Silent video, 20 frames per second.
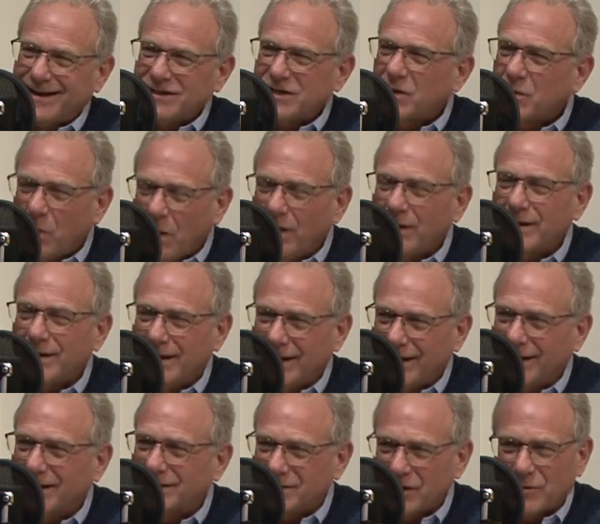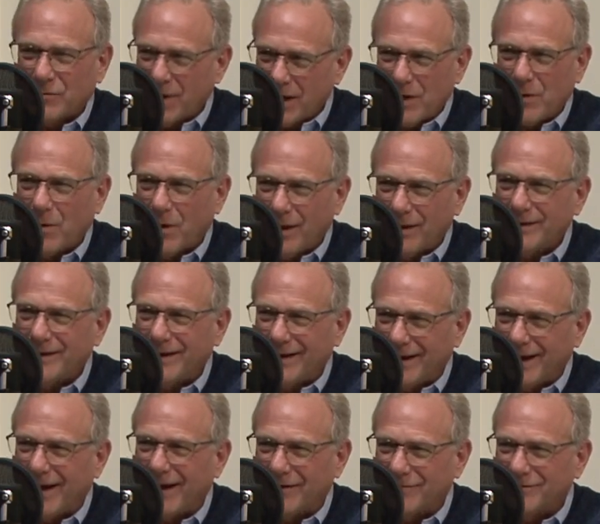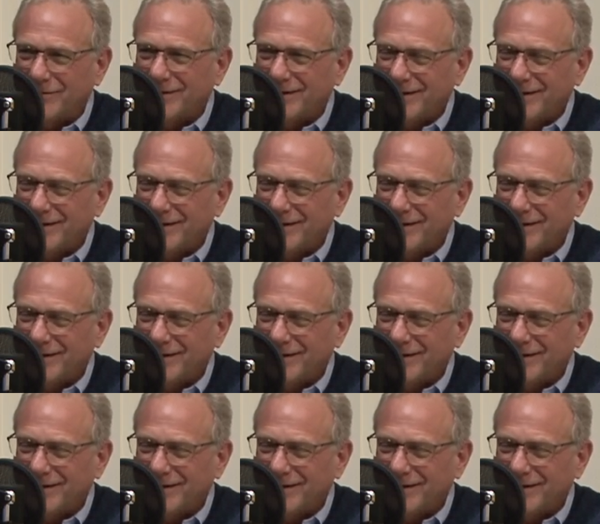It's a quality. It's a great quality to have.